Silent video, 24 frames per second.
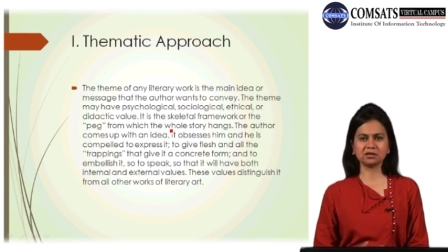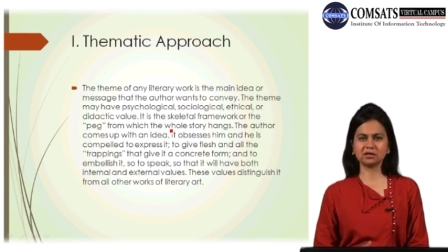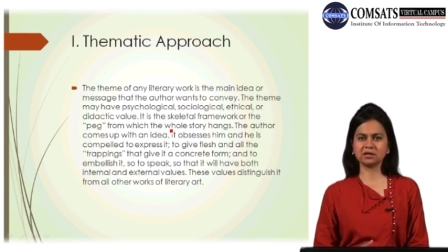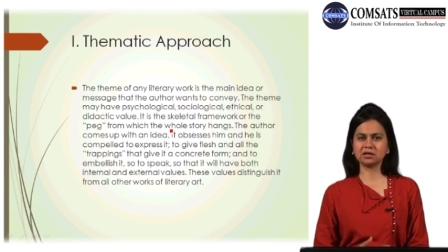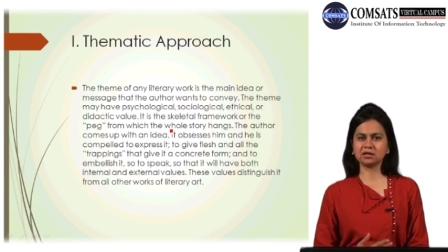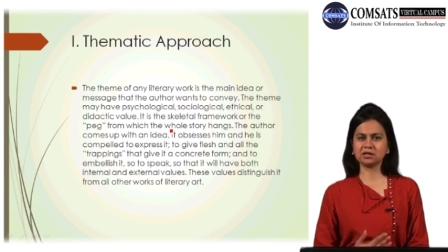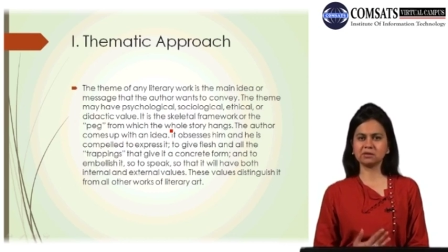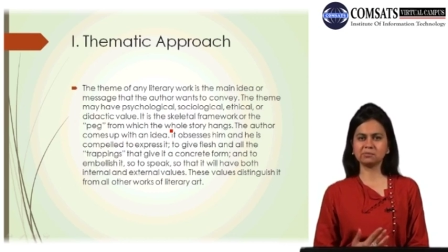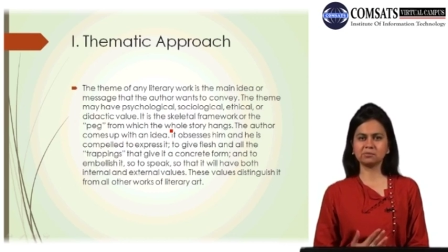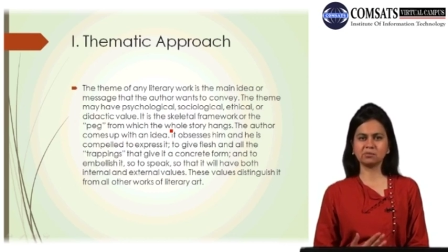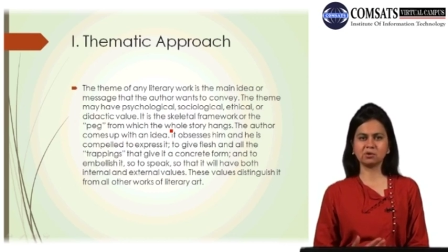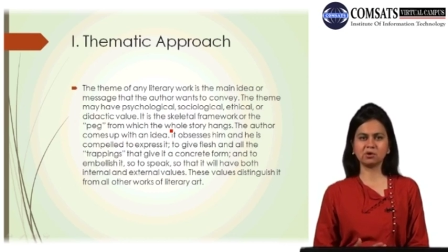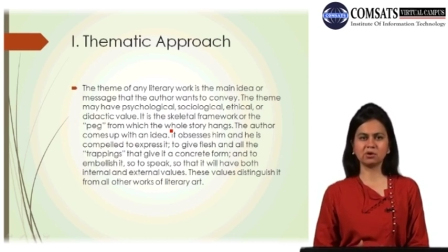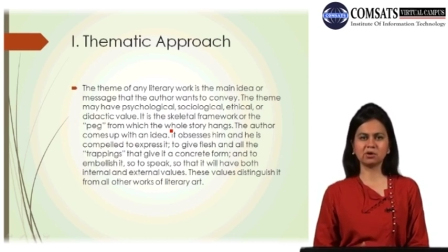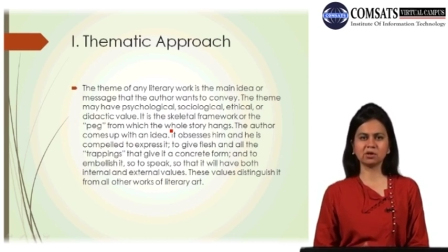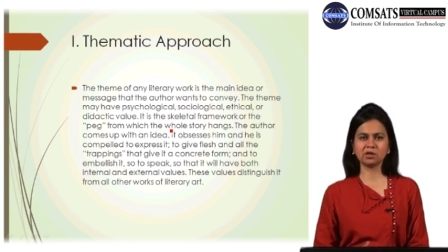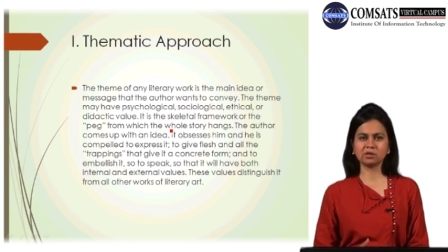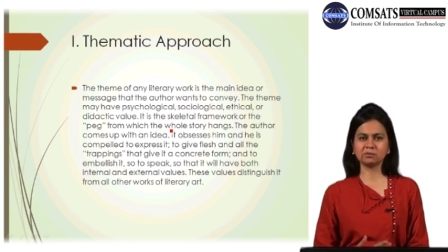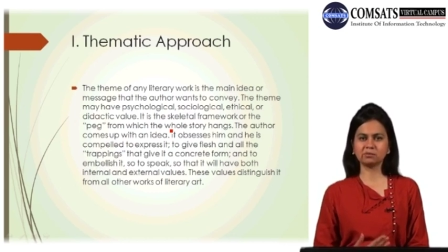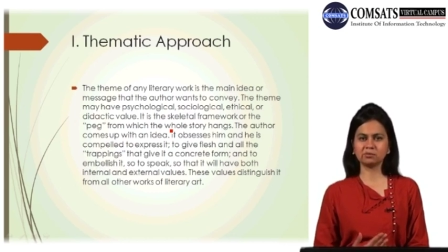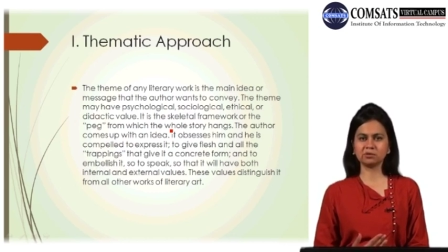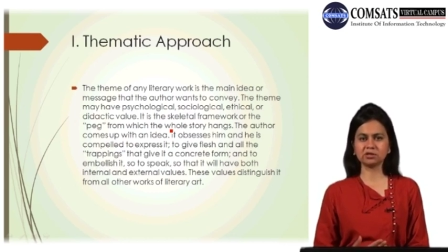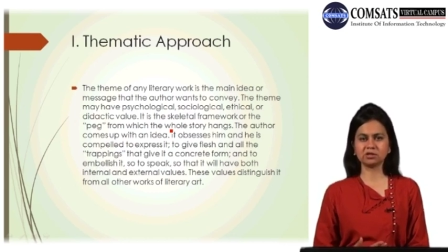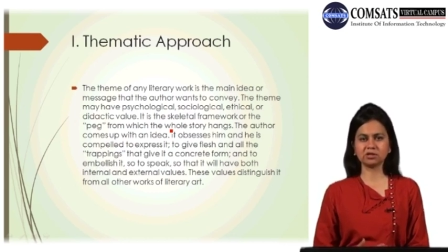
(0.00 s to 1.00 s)
ethical,
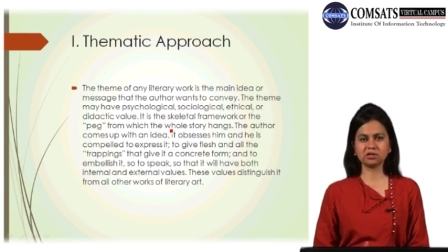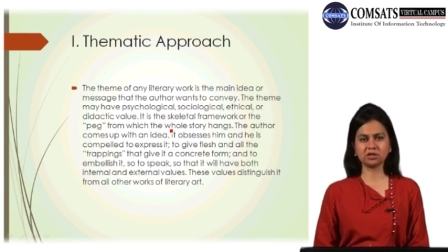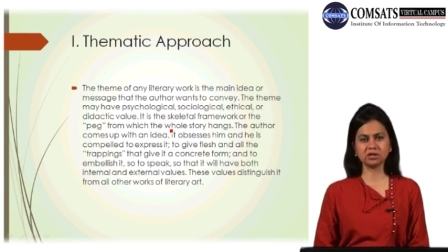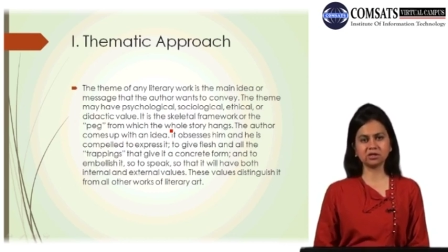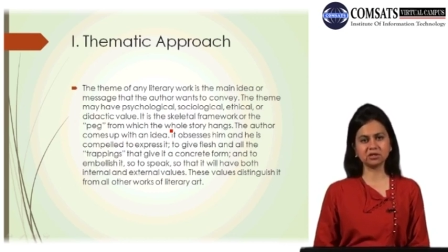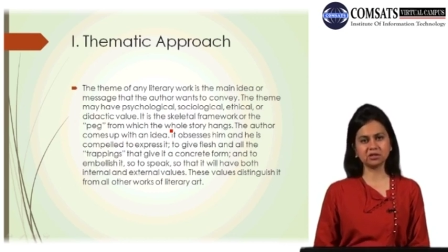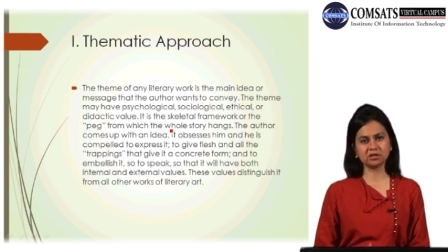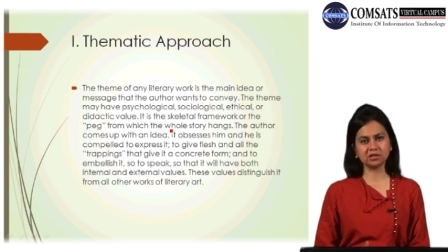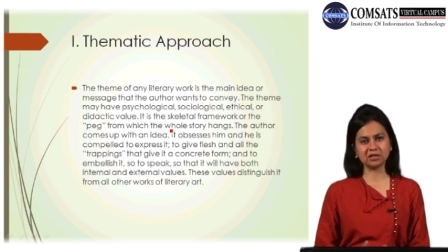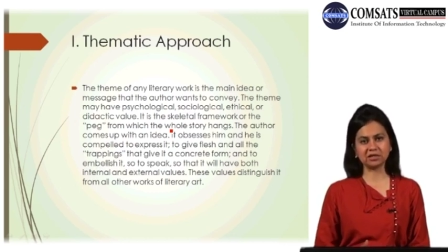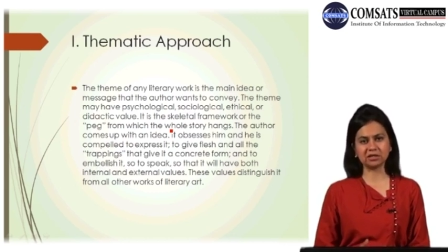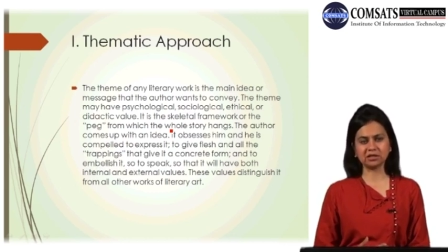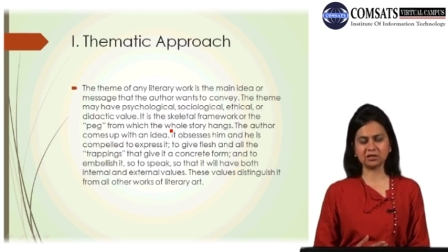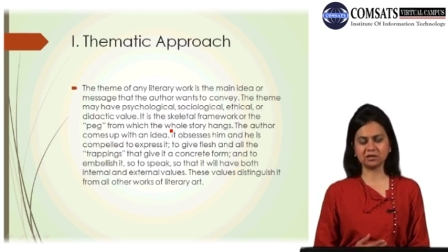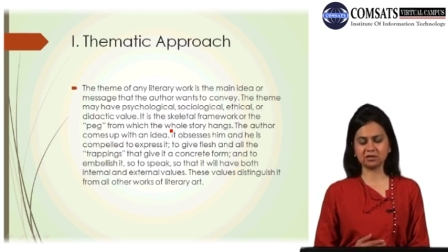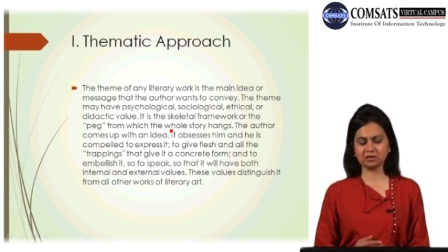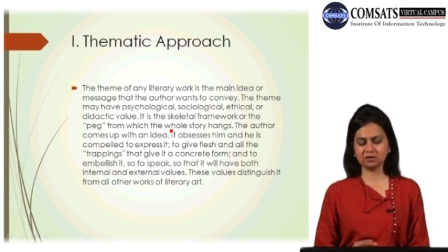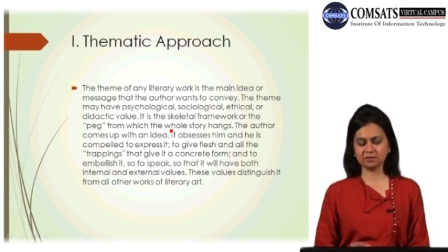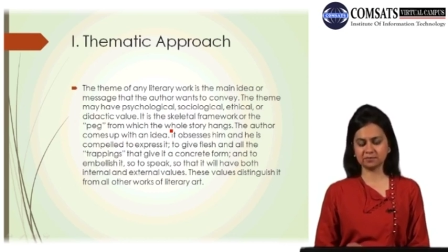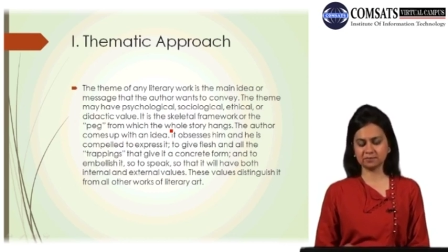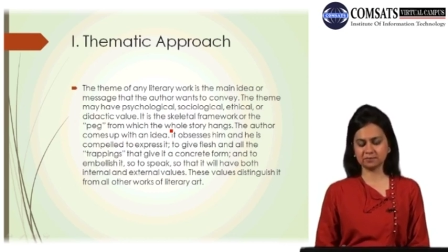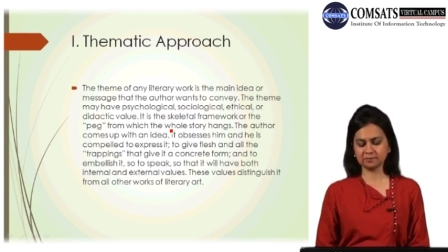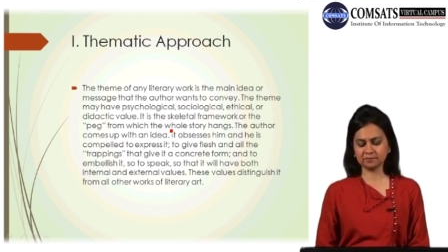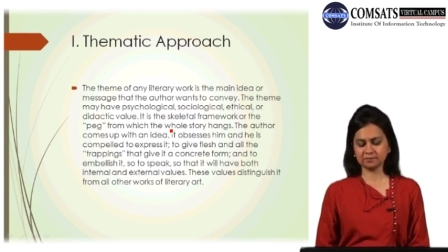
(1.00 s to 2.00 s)
moral, political
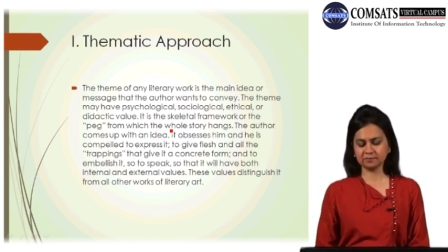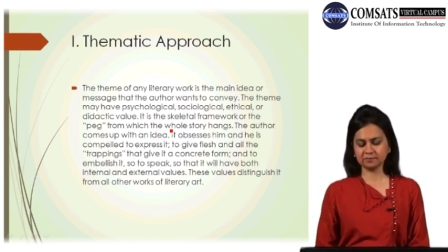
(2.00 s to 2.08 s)
leaning.